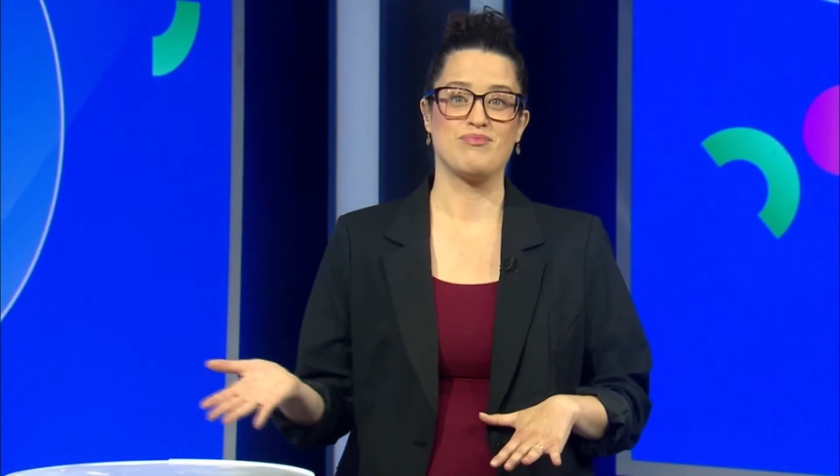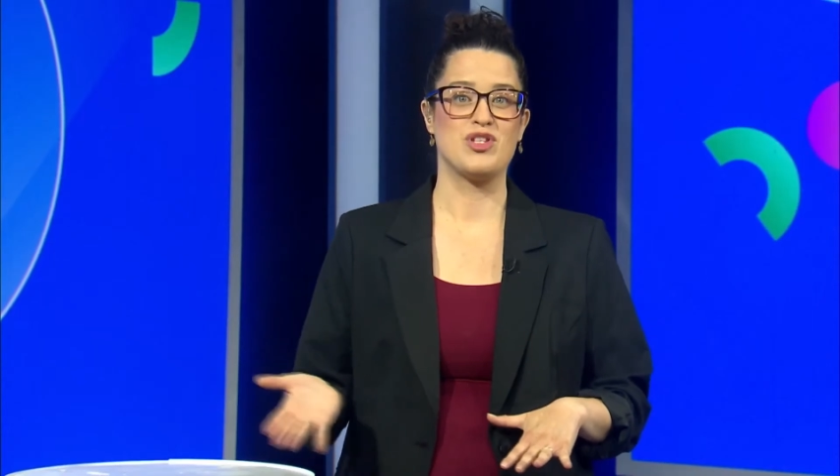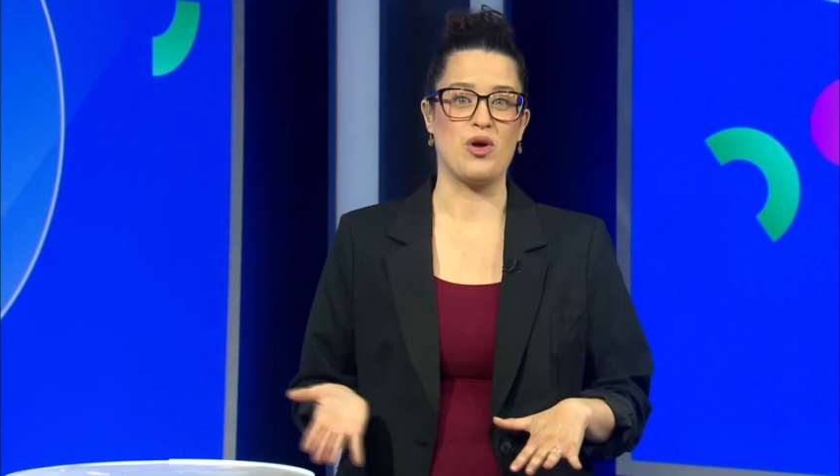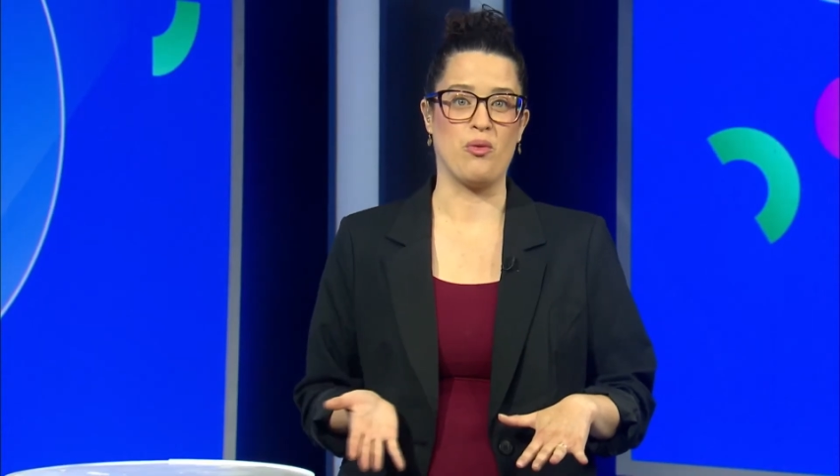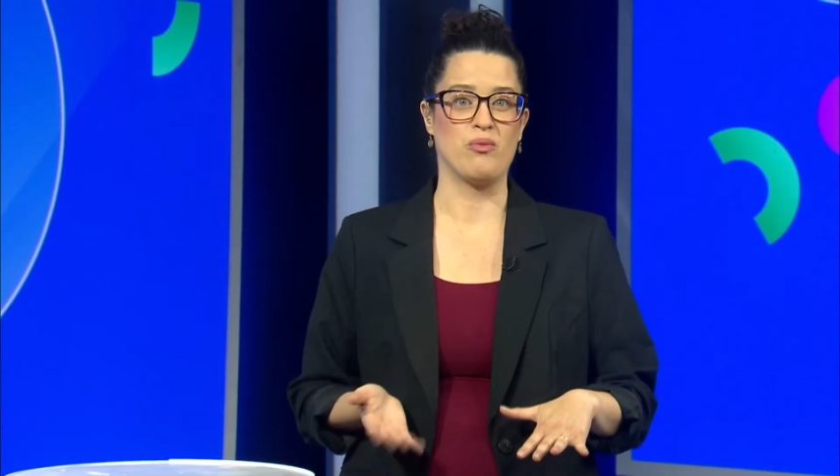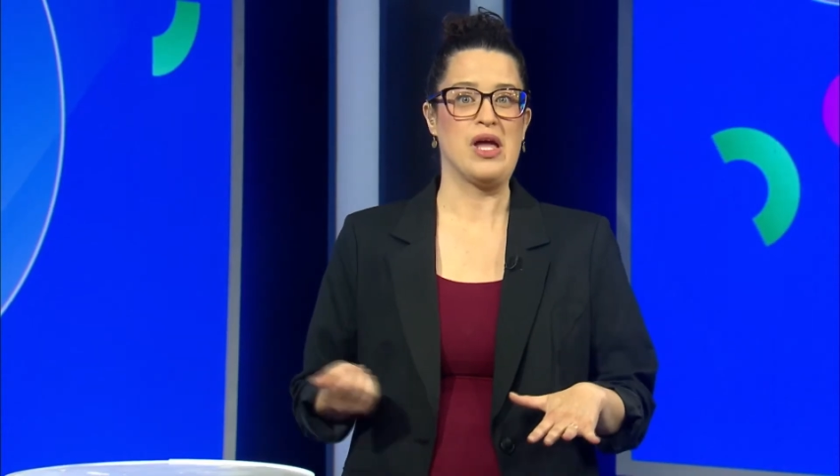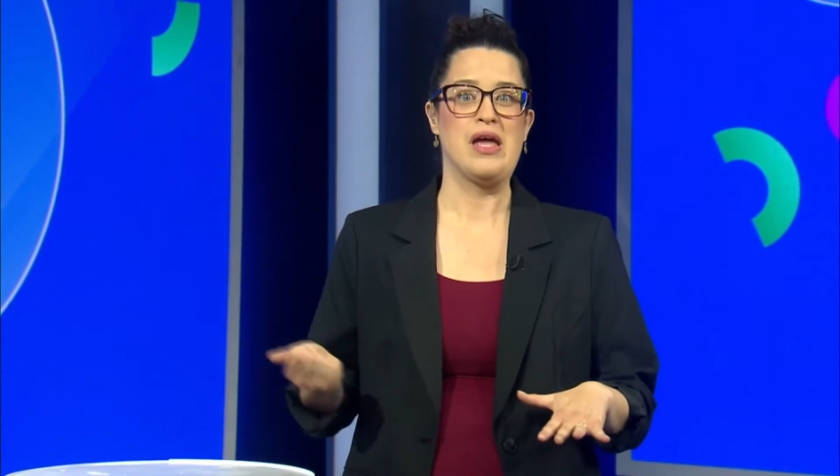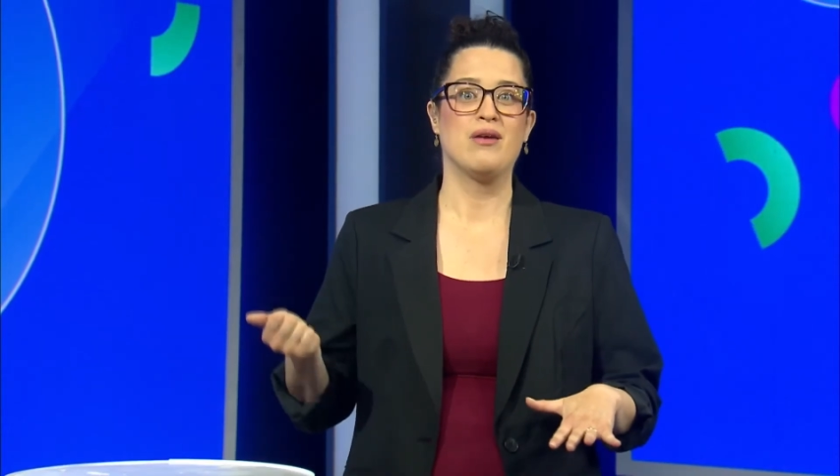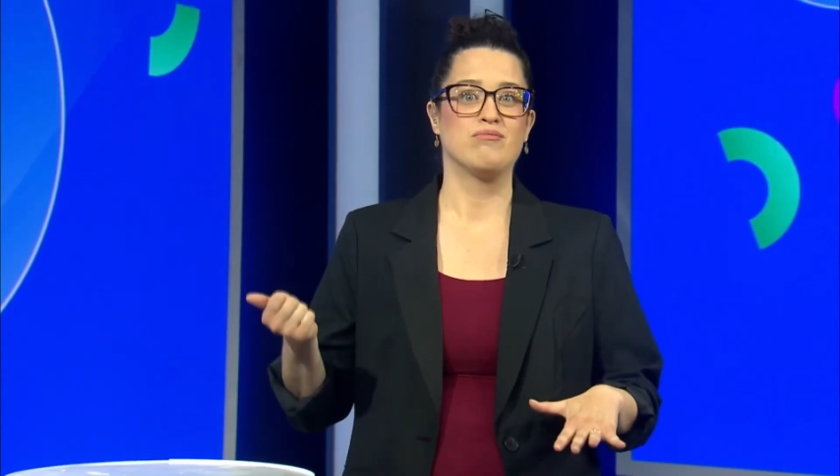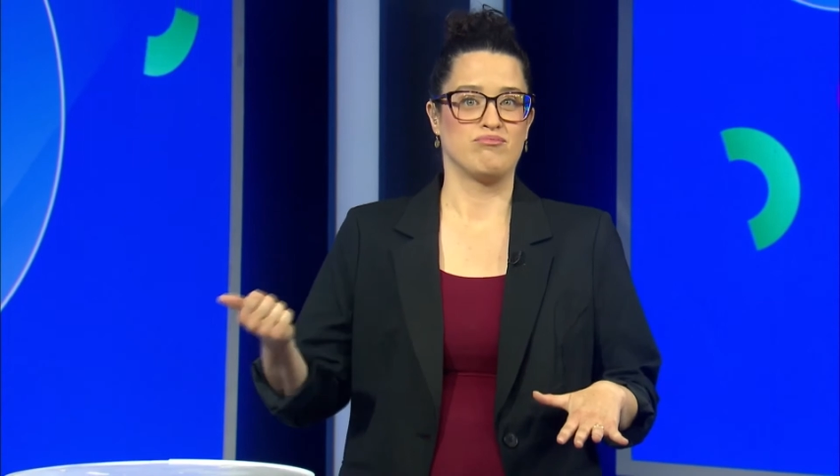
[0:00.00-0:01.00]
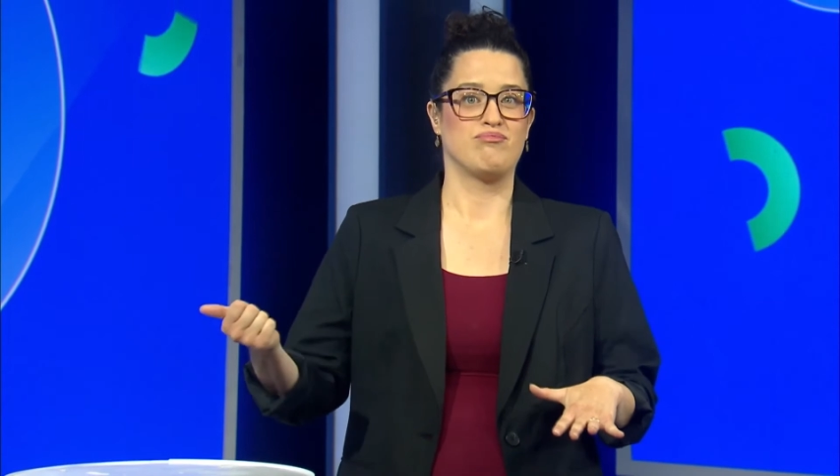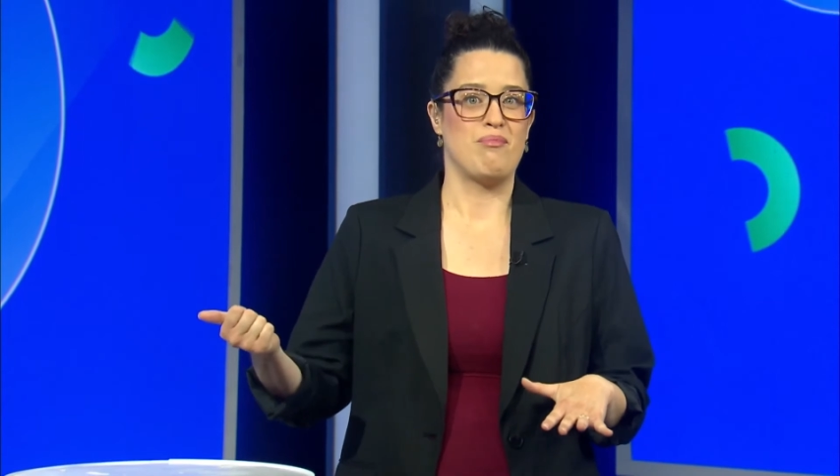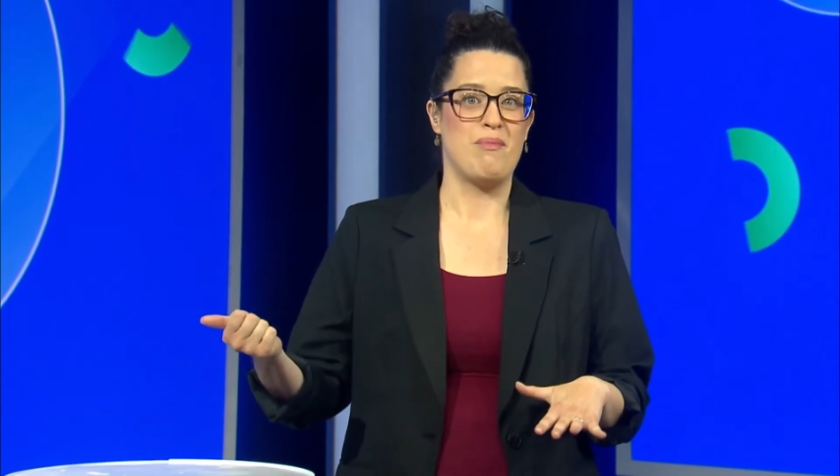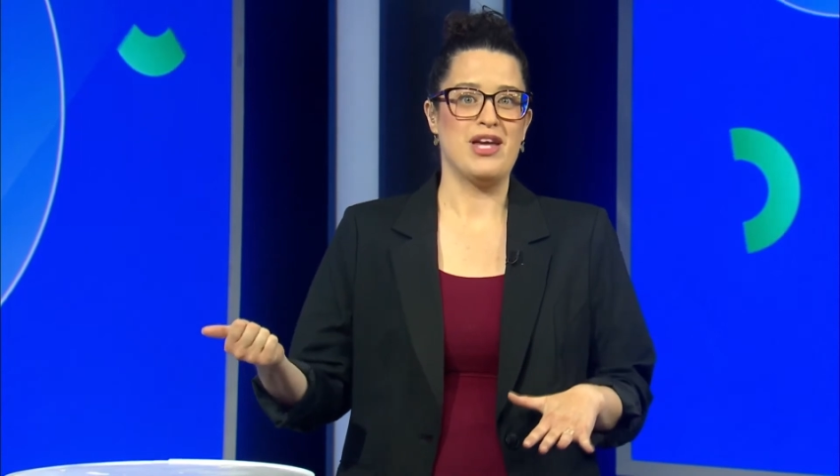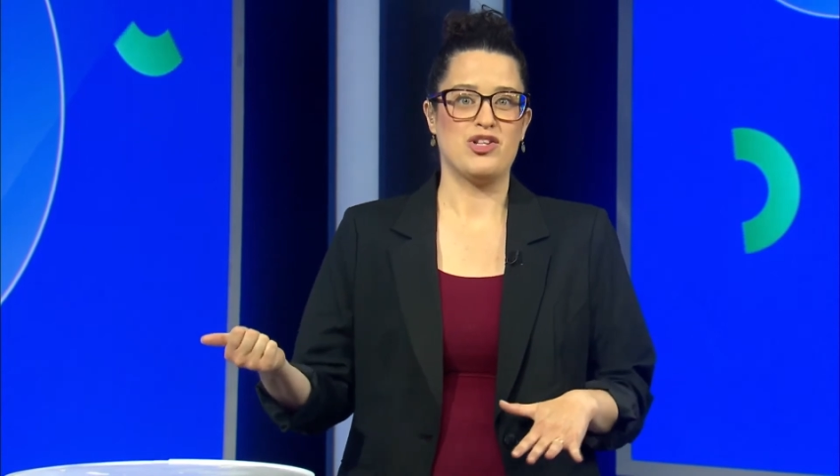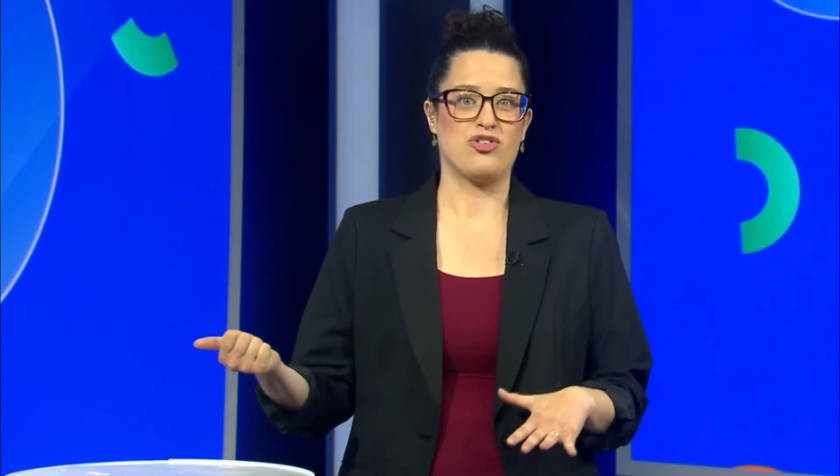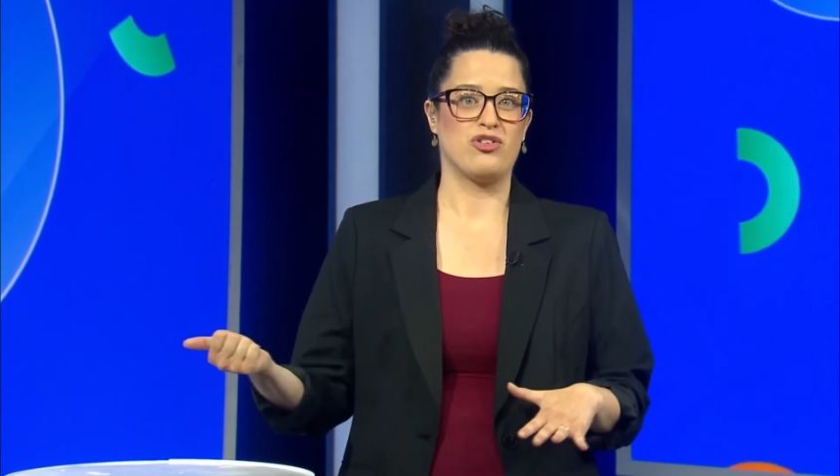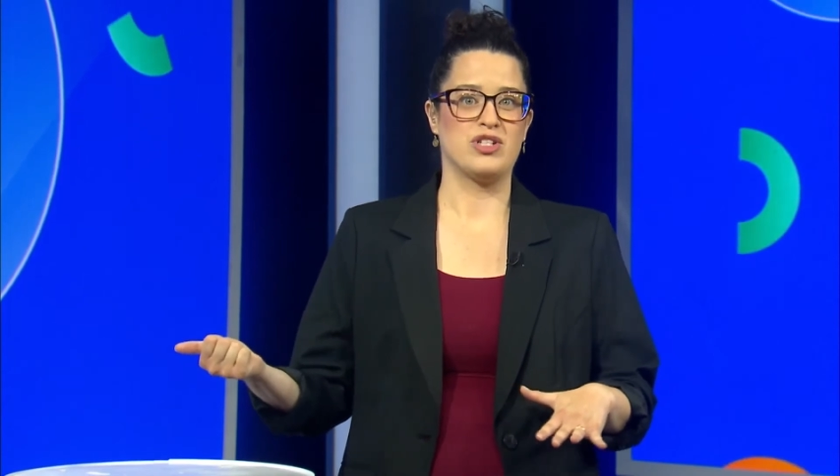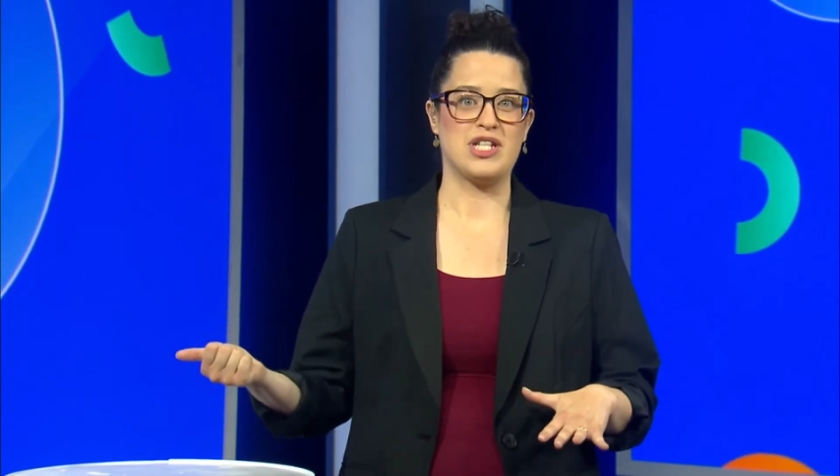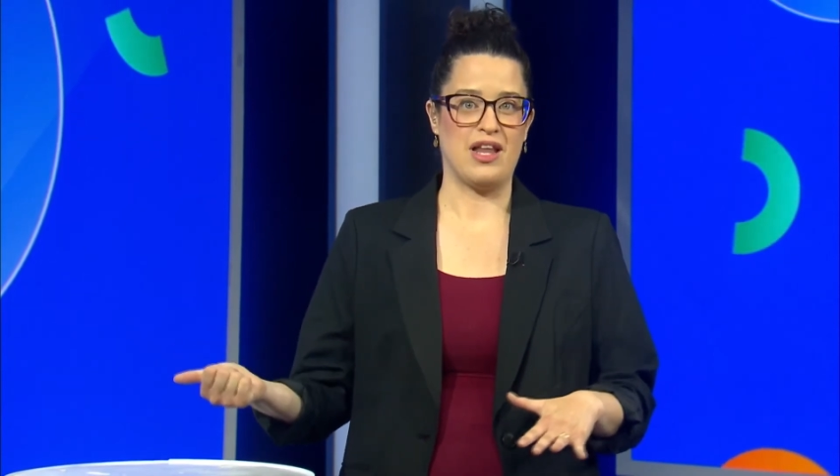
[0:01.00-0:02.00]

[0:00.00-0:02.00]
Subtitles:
So make sure to